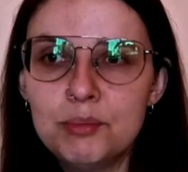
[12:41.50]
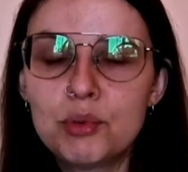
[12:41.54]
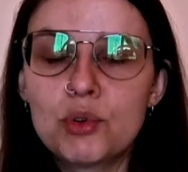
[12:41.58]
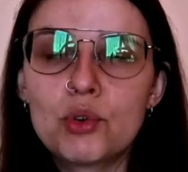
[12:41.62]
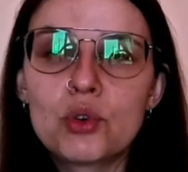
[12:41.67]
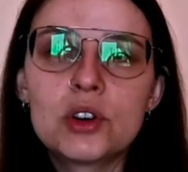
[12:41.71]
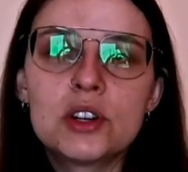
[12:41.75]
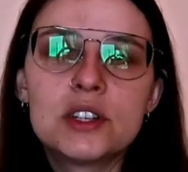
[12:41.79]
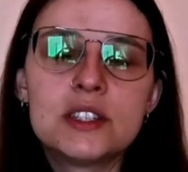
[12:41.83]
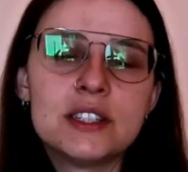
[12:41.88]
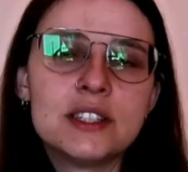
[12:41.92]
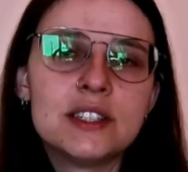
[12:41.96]

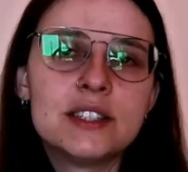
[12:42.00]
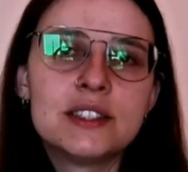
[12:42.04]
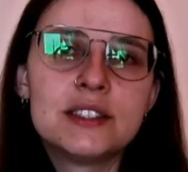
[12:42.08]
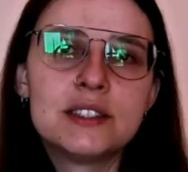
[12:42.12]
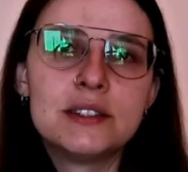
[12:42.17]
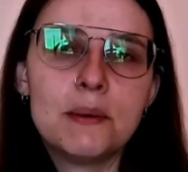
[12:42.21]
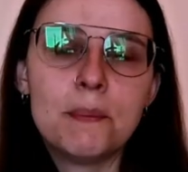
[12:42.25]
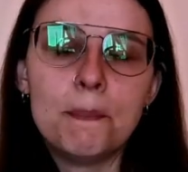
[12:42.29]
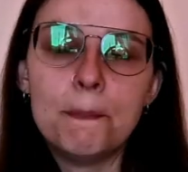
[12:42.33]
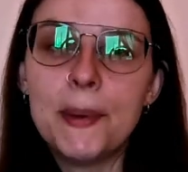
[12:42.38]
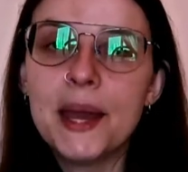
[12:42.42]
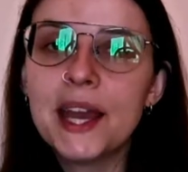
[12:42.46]
deported
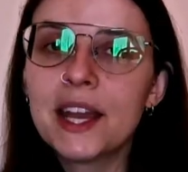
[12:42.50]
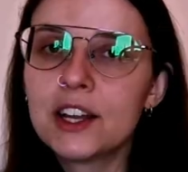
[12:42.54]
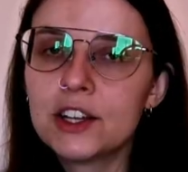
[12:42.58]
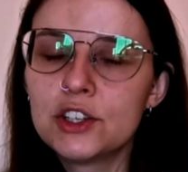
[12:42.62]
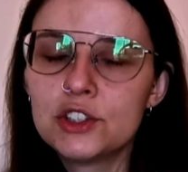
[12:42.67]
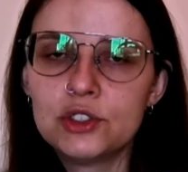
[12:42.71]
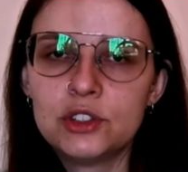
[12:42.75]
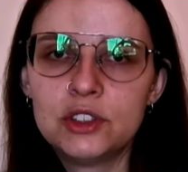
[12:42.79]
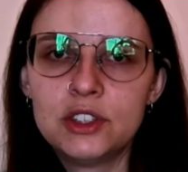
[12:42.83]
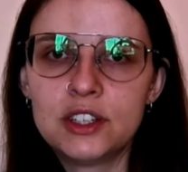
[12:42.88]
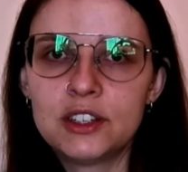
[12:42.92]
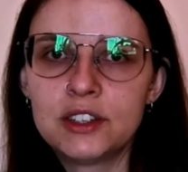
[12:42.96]
back
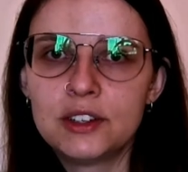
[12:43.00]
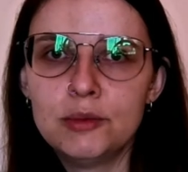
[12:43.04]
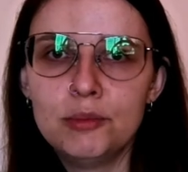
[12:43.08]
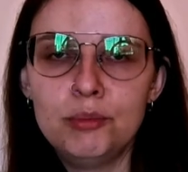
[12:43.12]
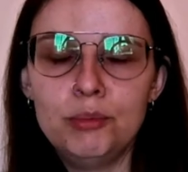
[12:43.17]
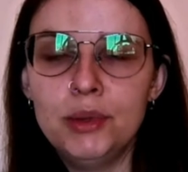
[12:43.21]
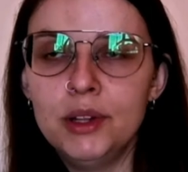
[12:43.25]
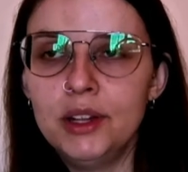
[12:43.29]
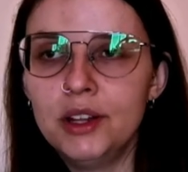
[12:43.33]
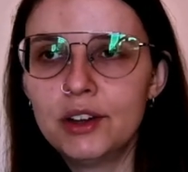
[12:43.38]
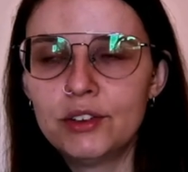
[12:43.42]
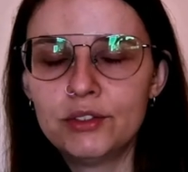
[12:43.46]
to their
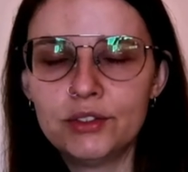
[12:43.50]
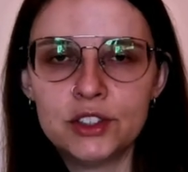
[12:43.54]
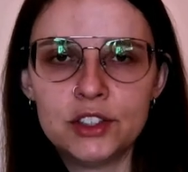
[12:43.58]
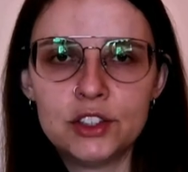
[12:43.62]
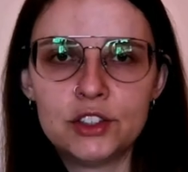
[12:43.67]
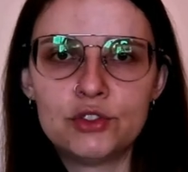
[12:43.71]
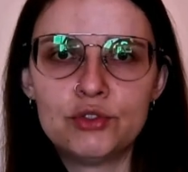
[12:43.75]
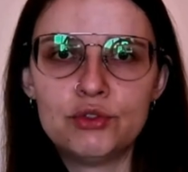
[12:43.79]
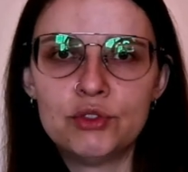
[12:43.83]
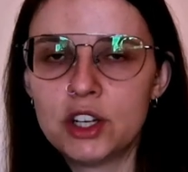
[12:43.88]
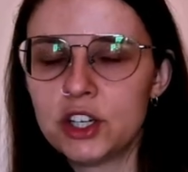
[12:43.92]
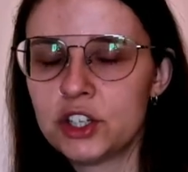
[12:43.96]

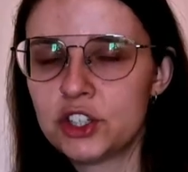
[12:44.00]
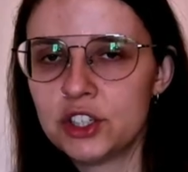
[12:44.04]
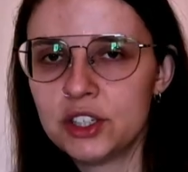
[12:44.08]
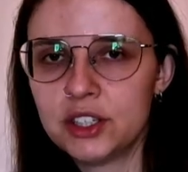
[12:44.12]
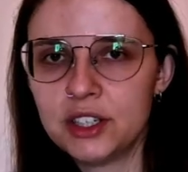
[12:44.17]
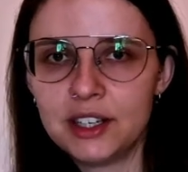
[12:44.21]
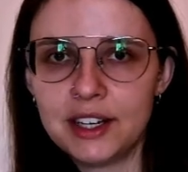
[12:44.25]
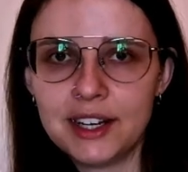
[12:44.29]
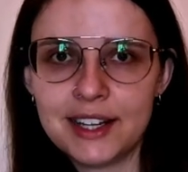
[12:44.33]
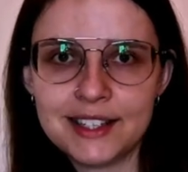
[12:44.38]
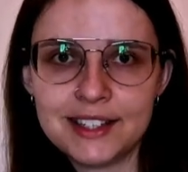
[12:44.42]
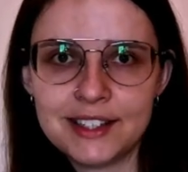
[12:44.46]
beloved
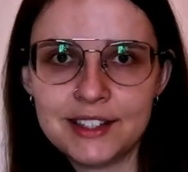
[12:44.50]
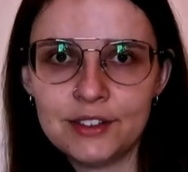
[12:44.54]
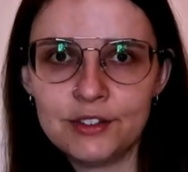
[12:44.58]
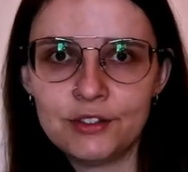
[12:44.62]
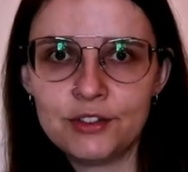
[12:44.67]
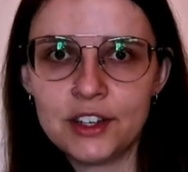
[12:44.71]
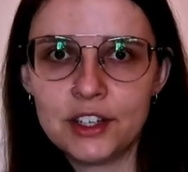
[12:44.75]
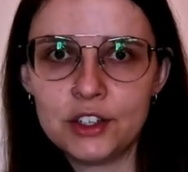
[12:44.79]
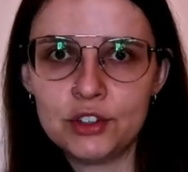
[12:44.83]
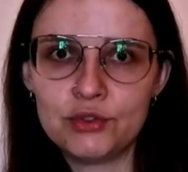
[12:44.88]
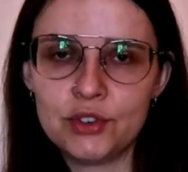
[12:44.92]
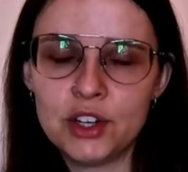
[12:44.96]
Russian Nazi
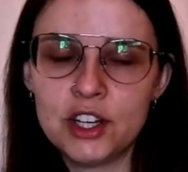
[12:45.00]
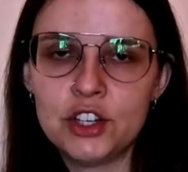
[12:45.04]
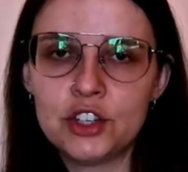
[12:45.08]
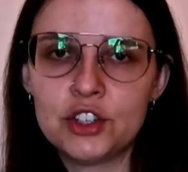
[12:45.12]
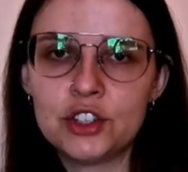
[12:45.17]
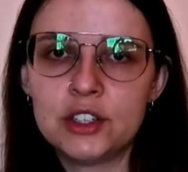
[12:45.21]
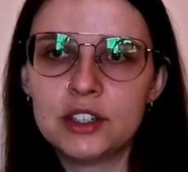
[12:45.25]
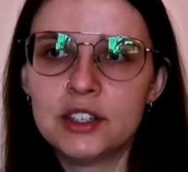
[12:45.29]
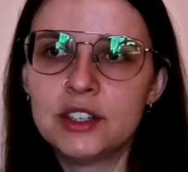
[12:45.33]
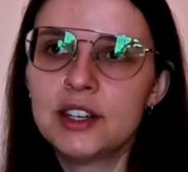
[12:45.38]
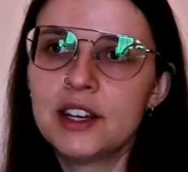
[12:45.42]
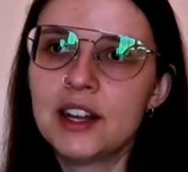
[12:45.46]

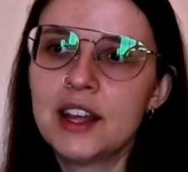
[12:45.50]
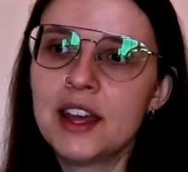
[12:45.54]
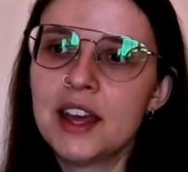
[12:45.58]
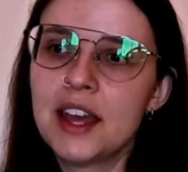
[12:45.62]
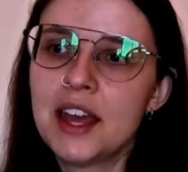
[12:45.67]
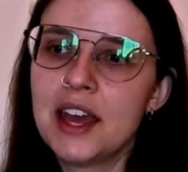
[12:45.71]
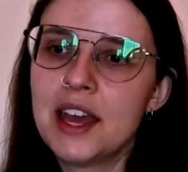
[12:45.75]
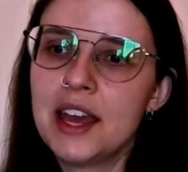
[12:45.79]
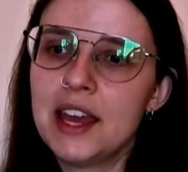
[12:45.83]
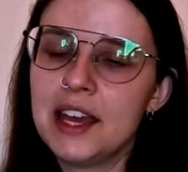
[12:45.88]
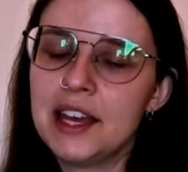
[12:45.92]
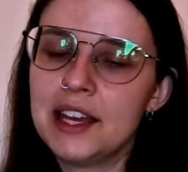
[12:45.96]
Federation
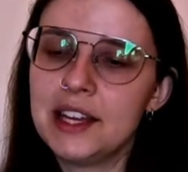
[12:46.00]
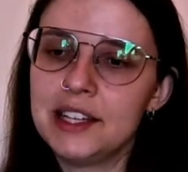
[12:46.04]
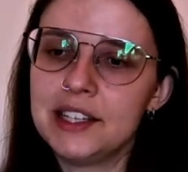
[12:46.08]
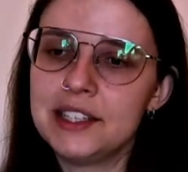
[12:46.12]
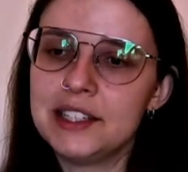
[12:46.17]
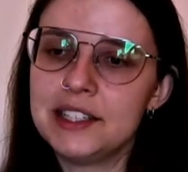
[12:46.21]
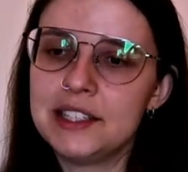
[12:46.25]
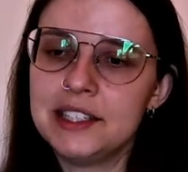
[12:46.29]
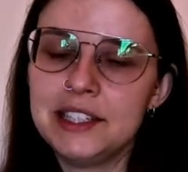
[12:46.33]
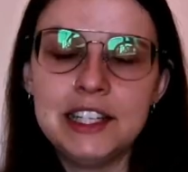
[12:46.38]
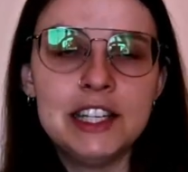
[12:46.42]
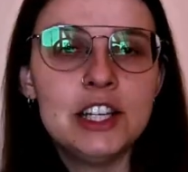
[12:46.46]

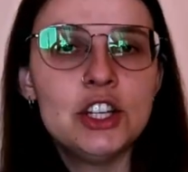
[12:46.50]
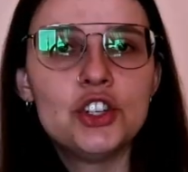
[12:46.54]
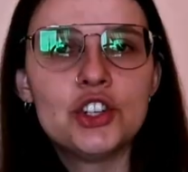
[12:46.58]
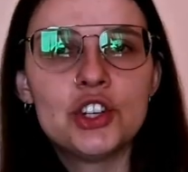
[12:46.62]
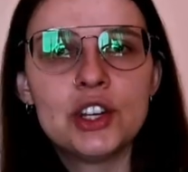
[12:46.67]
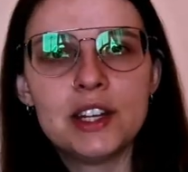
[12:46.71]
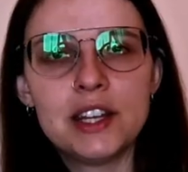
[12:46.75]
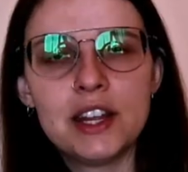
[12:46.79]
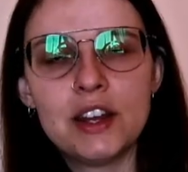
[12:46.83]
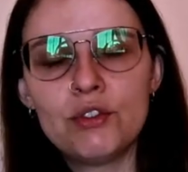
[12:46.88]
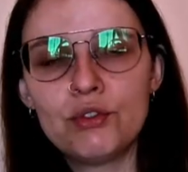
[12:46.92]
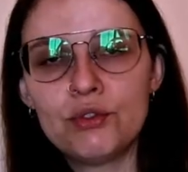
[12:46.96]
and each
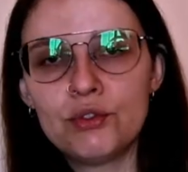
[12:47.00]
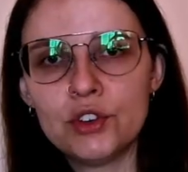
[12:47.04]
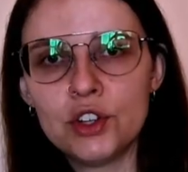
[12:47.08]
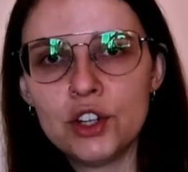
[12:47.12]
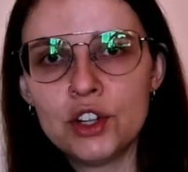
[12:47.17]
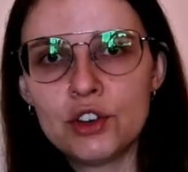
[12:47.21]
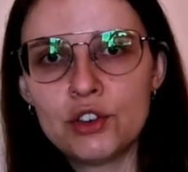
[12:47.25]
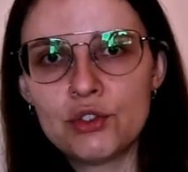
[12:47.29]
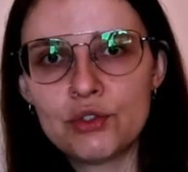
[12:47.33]
and every